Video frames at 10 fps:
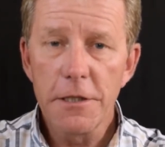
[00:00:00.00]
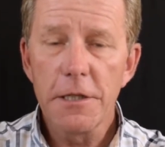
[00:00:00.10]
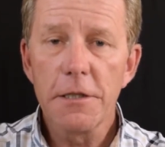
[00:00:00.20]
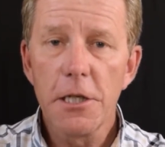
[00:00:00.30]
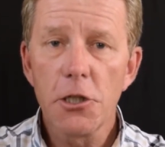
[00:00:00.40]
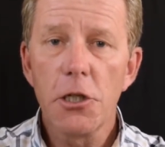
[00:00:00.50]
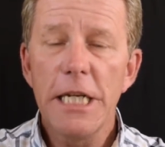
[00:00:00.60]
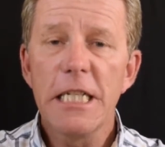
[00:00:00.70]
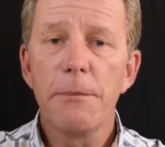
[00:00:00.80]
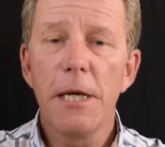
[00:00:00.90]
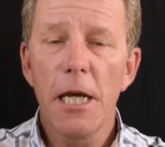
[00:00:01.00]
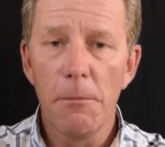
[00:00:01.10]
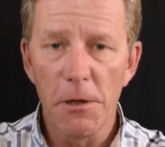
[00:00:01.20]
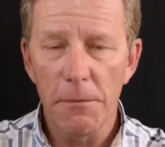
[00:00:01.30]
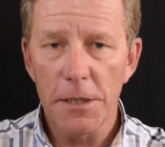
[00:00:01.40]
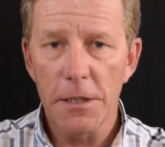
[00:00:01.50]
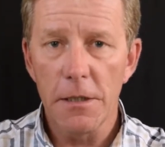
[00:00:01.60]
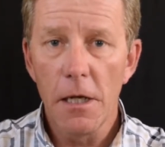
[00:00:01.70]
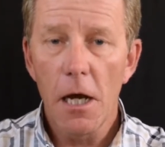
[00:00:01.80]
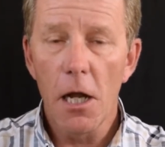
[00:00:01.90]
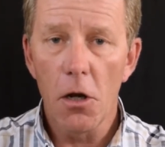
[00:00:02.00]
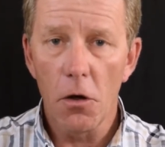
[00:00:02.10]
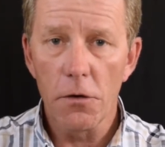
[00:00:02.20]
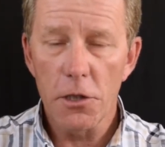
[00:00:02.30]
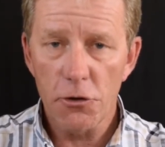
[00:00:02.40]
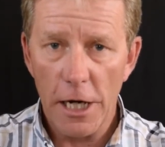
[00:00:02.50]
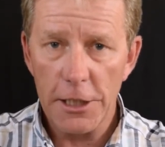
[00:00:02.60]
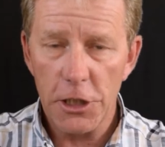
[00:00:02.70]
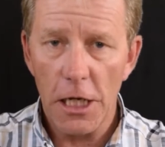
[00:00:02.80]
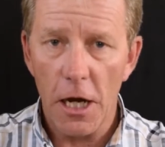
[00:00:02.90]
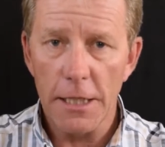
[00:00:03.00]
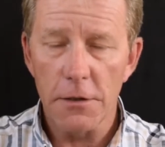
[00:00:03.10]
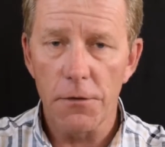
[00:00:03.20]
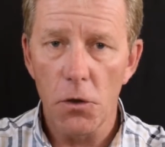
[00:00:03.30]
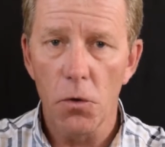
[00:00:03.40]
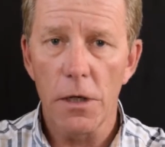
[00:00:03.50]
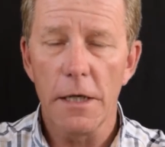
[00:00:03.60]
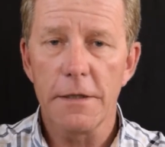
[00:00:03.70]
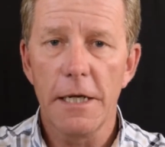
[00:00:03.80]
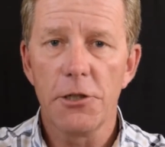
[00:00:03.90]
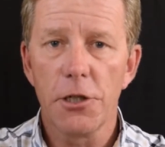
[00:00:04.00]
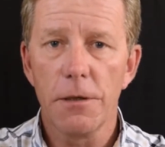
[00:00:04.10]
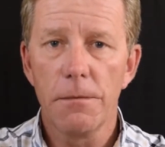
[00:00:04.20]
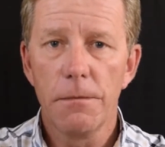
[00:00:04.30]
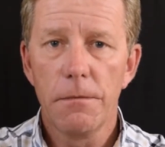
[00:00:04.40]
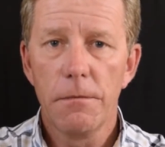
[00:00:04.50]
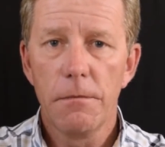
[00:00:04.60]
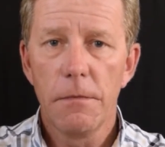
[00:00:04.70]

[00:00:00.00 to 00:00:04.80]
this decision needs to be implemented along the strategy lines of the organization.